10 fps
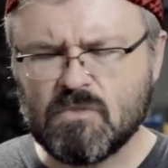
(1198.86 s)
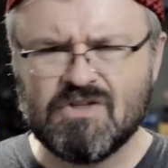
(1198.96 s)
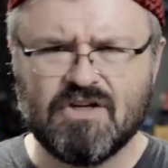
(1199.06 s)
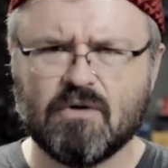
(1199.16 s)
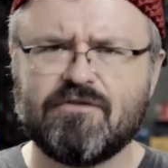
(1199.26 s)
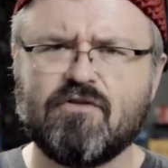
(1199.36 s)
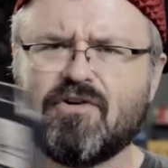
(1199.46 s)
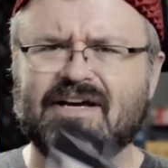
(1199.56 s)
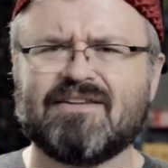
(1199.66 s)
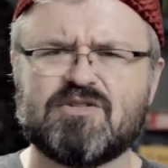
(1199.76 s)
you know, if you've
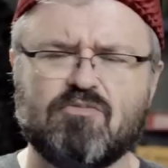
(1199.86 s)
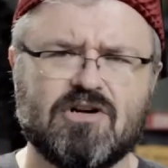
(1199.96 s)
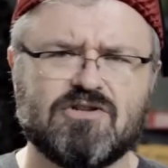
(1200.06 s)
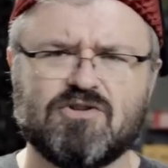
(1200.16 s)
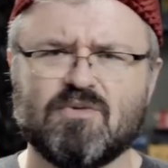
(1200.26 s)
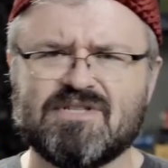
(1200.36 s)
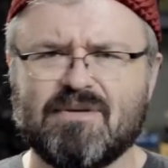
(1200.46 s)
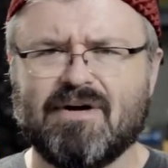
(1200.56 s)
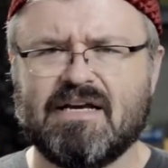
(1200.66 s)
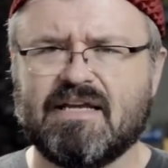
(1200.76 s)
already got this brush, there's no reason to
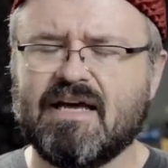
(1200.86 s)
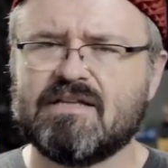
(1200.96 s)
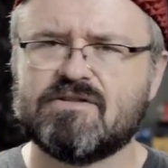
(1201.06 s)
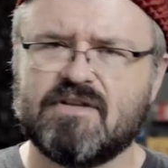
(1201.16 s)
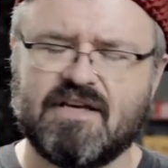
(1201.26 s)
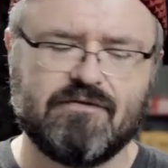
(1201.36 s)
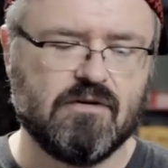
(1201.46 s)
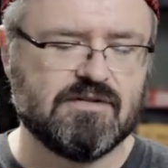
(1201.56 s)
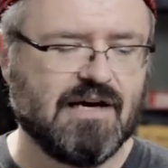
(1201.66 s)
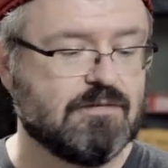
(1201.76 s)
buy it again, so they give you
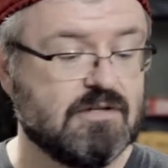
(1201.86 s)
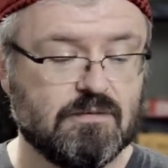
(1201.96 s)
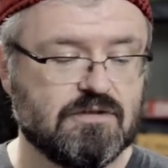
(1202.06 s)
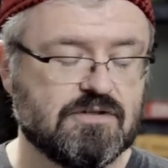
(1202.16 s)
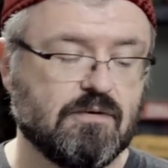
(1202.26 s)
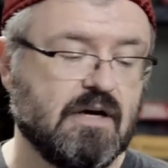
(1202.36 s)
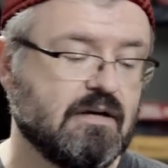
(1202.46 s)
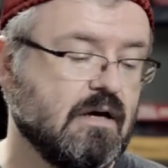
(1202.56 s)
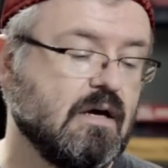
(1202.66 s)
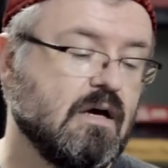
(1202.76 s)
those options, which is great.
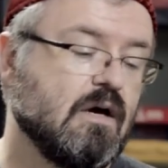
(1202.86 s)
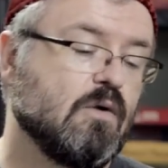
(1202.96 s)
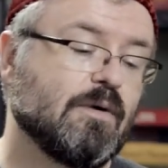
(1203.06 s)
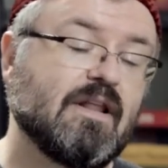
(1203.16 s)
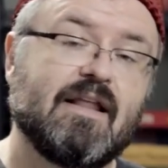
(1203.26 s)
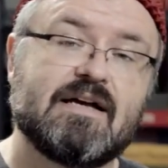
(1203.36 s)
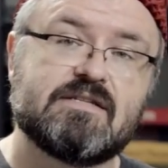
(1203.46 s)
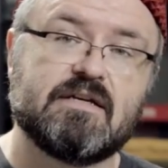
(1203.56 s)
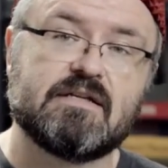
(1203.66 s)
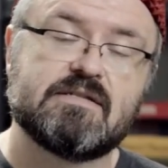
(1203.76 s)
One of the last
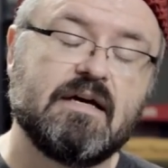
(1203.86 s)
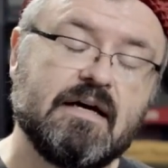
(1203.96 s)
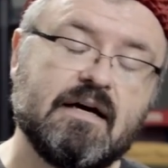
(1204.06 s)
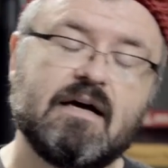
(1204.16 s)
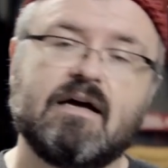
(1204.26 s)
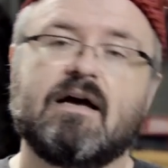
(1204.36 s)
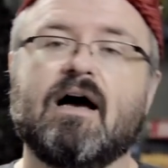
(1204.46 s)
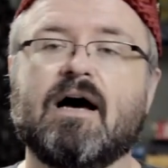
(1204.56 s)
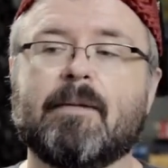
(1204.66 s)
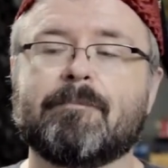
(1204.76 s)
things,
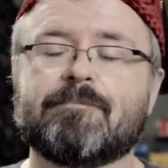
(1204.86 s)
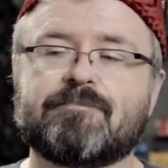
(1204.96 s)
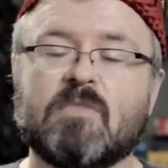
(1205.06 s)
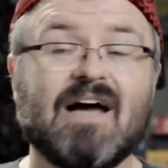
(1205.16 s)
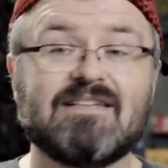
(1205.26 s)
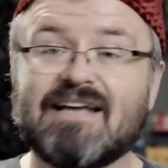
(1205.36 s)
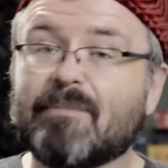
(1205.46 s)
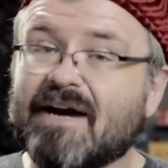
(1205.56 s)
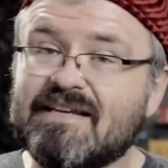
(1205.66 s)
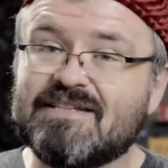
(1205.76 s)
um, I did not buy any